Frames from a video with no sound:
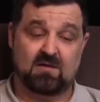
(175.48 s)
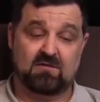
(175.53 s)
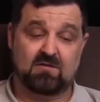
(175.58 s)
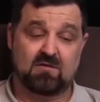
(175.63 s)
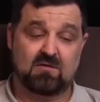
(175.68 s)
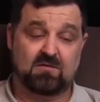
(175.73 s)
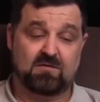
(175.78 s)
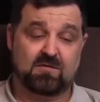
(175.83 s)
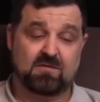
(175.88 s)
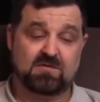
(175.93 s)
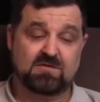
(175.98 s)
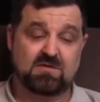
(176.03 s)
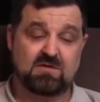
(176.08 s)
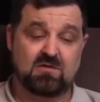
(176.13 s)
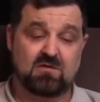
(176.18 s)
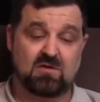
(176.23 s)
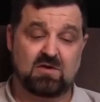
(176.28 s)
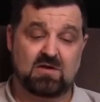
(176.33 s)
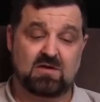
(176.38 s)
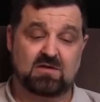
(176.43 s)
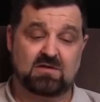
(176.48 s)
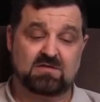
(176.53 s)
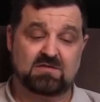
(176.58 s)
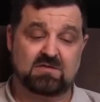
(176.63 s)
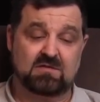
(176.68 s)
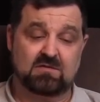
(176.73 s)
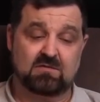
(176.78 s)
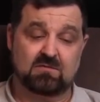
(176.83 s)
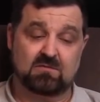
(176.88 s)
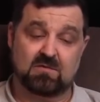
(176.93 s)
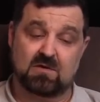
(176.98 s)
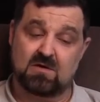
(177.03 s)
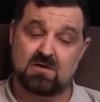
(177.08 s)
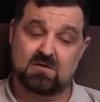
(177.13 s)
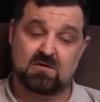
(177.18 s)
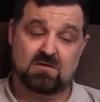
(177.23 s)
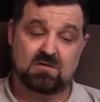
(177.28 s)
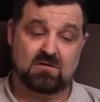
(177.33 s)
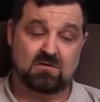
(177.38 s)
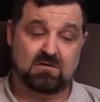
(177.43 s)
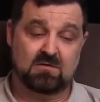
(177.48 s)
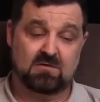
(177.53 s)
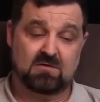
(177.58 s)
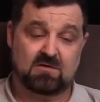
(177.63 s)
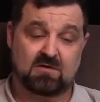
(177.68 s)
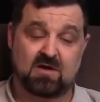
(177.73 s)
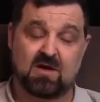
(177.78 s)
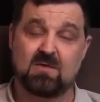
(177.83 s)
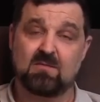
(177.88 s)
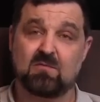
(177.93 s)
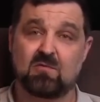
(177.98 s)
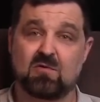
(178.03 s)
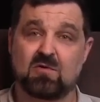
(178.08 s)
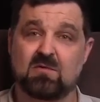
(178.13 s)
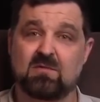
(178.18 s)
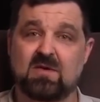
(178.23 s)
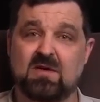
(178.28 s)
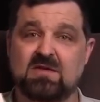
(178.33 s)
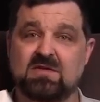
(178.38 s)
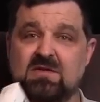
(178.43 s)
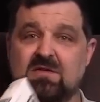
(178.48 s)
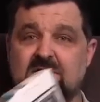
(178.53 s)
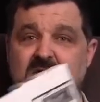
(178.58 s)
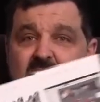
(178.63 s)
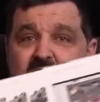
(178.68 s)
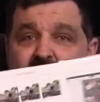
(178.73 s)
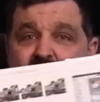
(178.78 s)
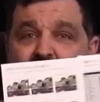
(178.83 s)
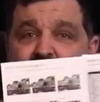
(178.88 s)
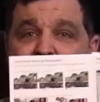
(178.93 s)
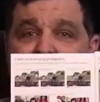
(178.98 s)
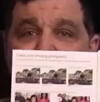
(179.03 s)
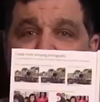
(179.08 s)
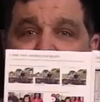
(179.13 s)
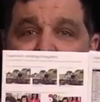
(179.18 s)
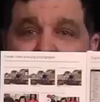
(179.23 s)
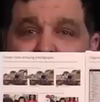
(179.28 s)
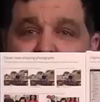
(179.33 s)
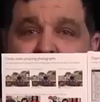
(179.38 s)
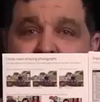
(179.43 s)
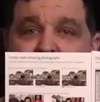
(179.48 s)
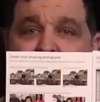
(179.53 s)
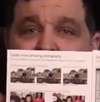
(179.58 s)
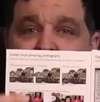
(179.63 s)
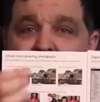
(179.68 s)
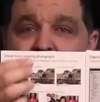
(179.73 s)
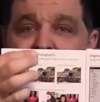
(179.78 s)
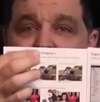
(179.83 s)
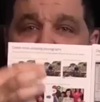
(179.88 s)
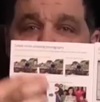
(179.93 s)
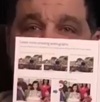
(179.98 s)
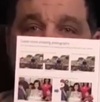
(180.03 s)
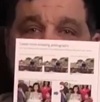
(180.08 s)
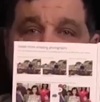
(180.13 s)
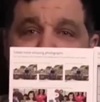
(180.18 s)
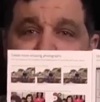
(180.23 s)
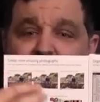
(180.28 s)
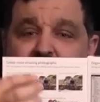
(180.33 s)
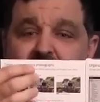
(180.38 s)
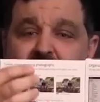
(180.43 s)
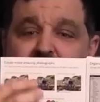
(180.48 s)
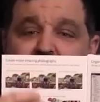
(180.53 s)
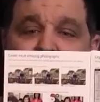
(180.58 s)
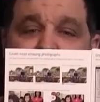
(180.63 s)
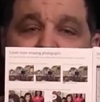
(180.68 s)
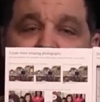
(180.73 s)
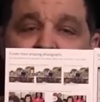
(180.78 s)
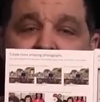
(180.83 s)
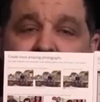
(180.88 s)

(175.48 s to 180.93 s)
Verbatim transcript: So the first thing you get is, well, create more amazing photos right there on the front cover.